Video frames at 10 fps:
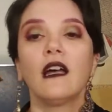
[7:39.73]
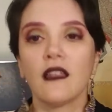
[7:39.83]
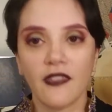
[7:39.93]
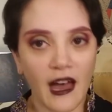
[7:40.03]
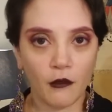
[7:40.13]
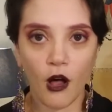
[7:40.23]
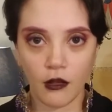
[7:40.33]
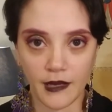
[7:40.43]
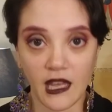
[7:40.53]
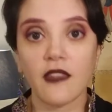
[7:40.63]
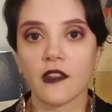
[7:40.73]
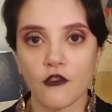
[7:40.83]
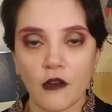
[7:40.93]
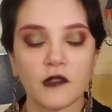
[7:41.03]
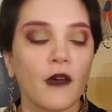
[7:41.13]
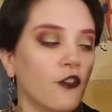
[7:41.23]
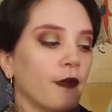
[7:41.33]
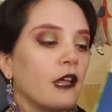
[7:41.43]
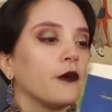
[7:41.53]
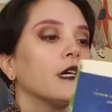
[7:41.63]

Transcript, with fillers: That will all be in the description box below.